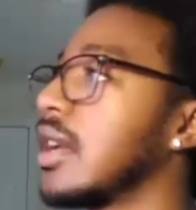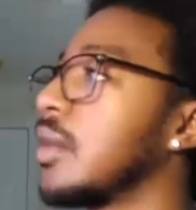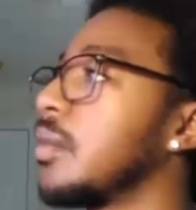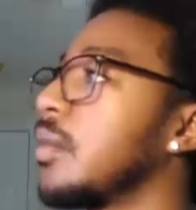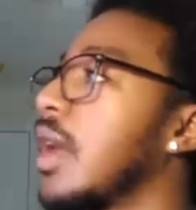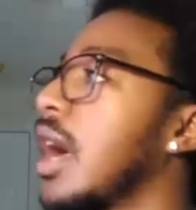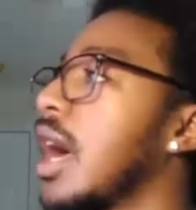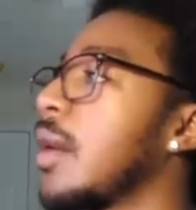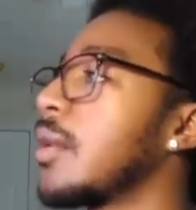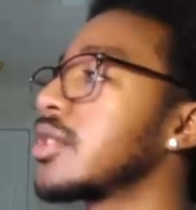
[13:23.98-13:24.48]

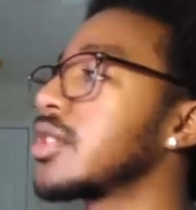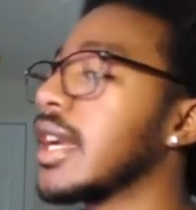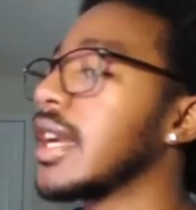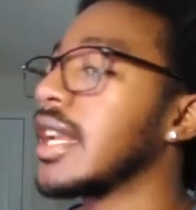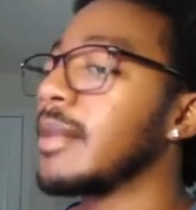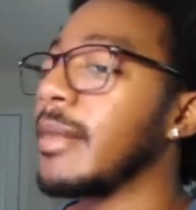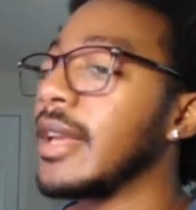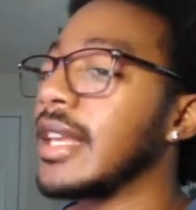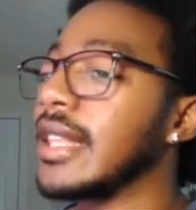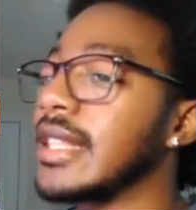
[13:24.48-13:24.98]
Well, I was trying
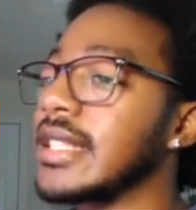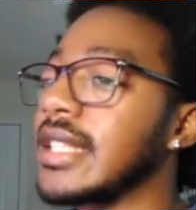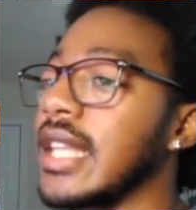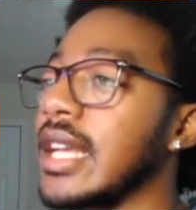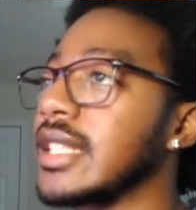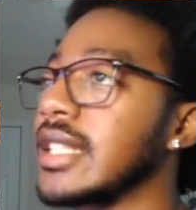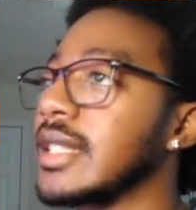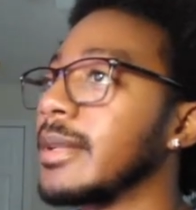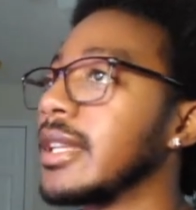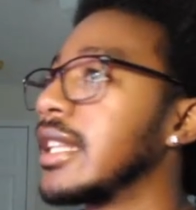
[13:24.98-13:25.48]
to make this
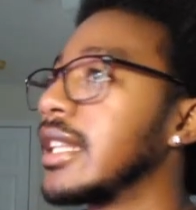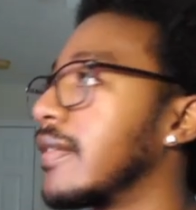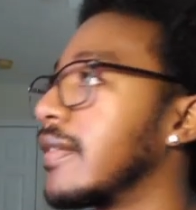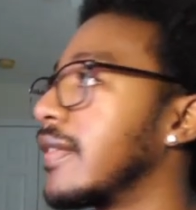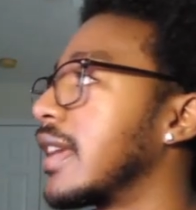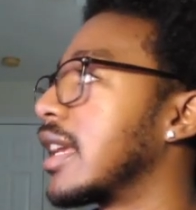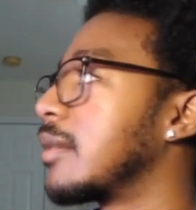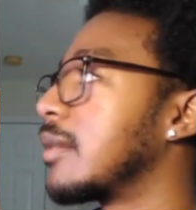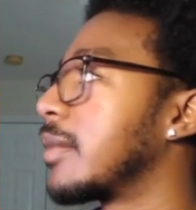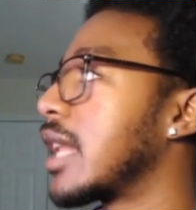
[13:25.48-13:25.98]
out to be an
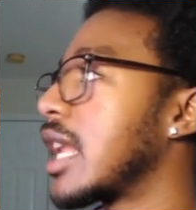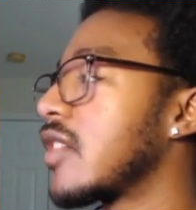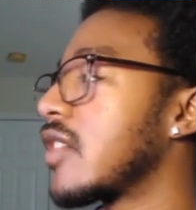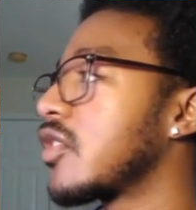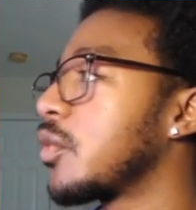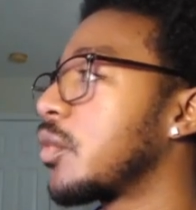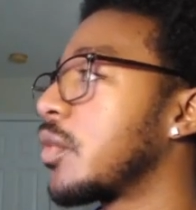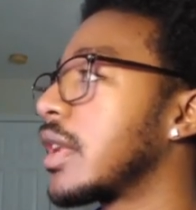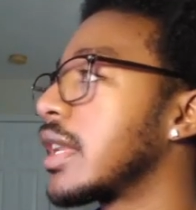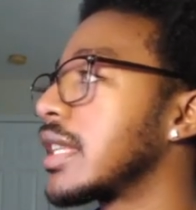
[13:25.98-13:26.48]
event, but
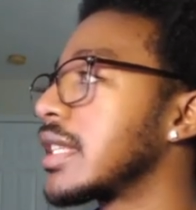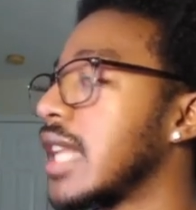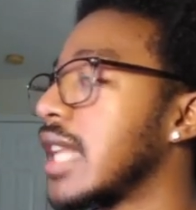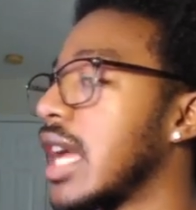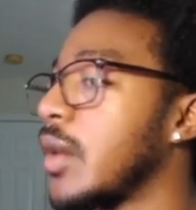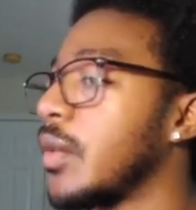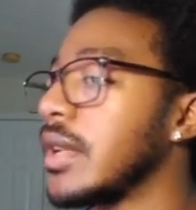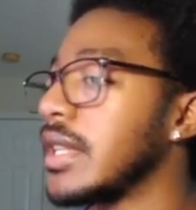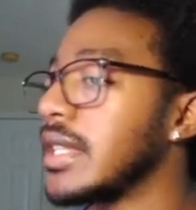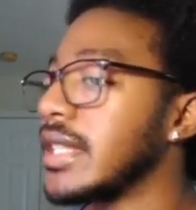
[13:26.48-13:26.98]
everyone does
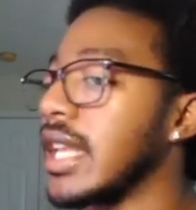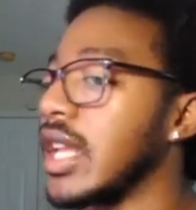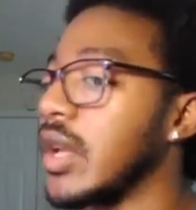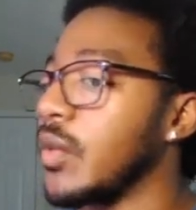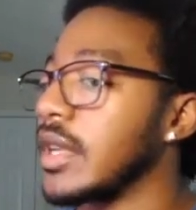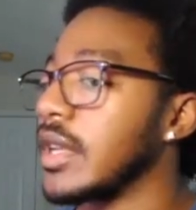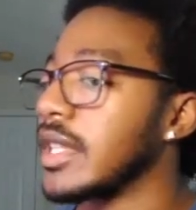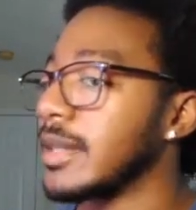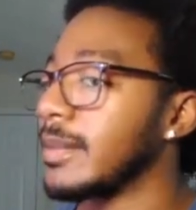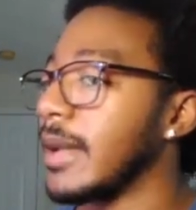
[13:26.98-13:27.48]
not want to stay in
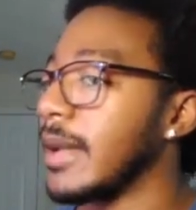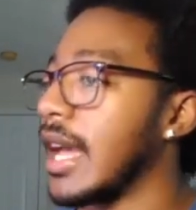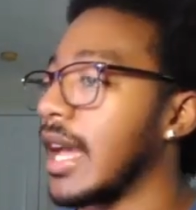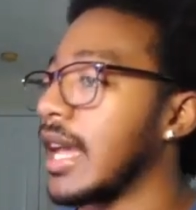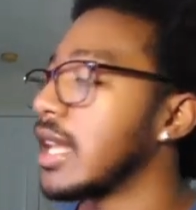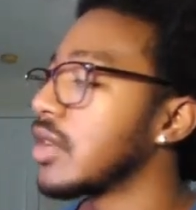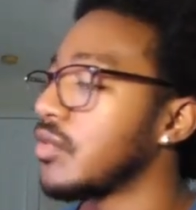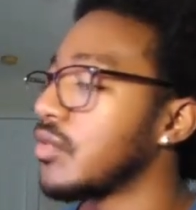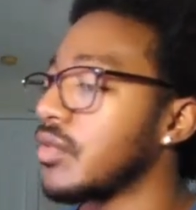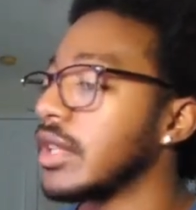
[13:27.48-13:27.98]
one spot.
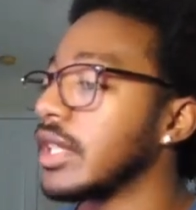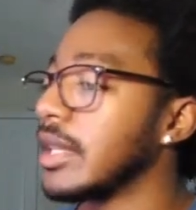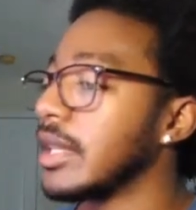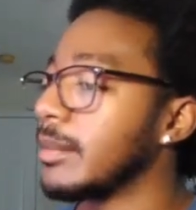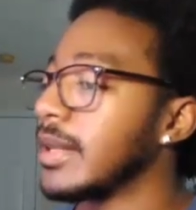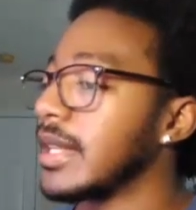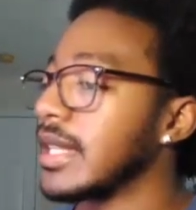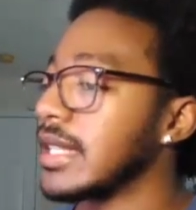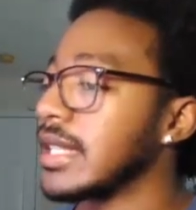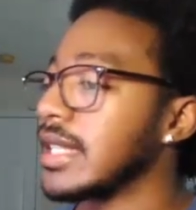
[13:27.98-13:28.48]
And it really
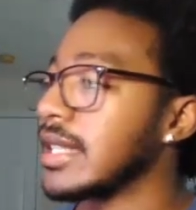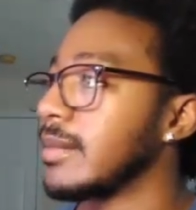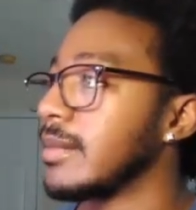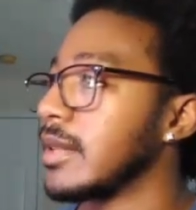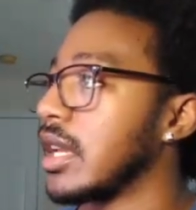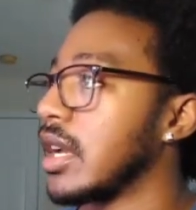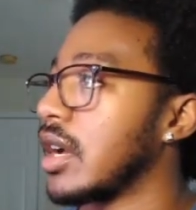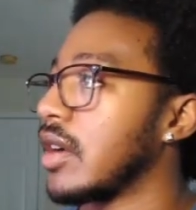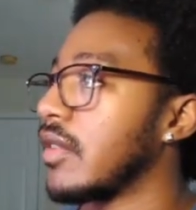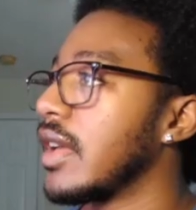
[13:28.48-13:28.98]
pisses
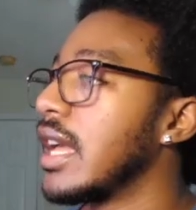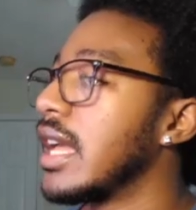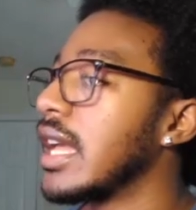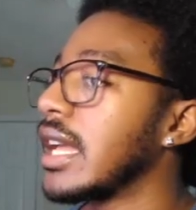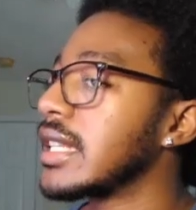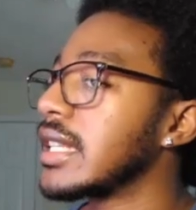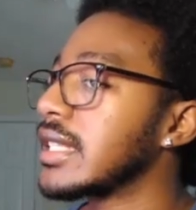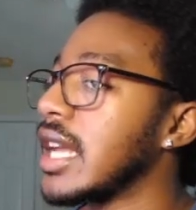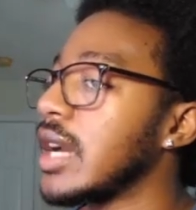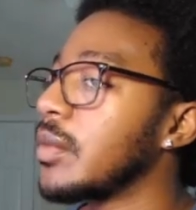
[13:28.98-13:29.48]
me off.
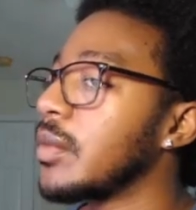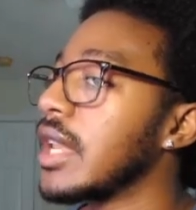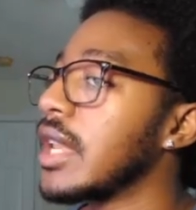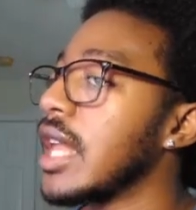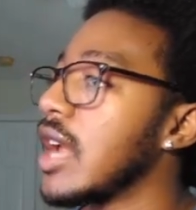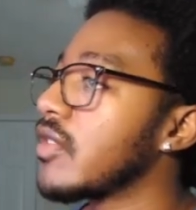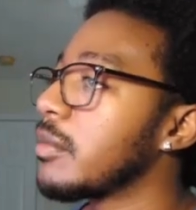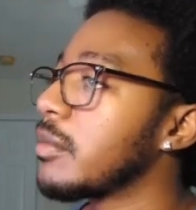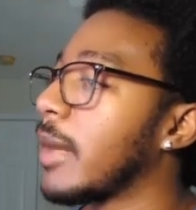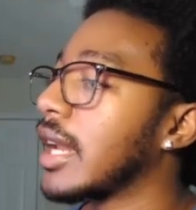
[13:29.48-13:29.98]
Because I wanted
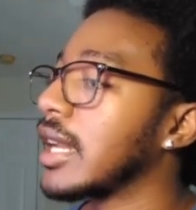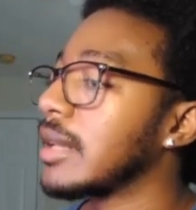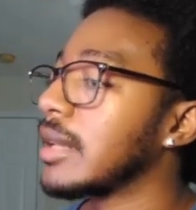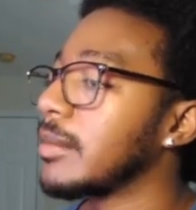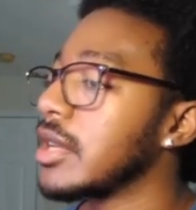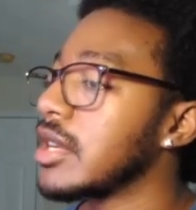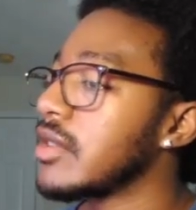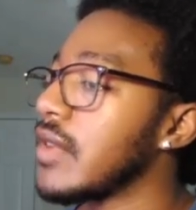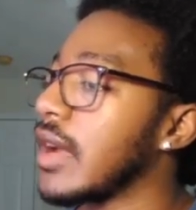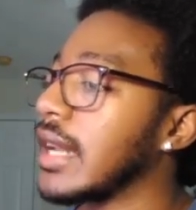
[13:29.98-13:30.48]
everybody to
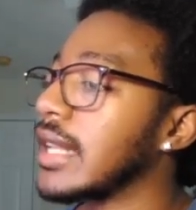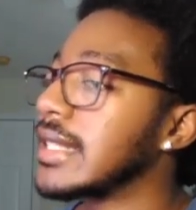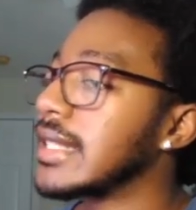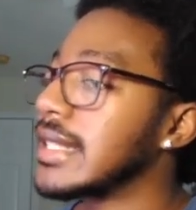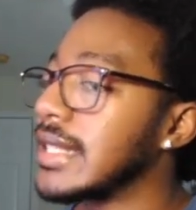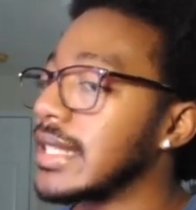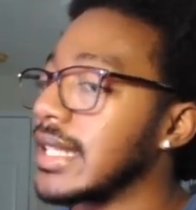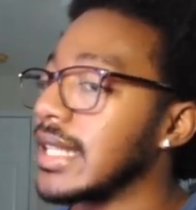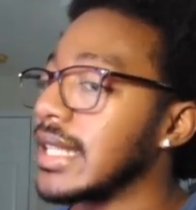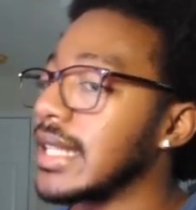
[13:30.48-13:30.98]
be around and
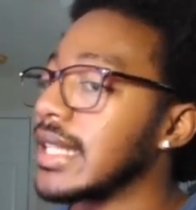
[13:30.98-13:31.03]
see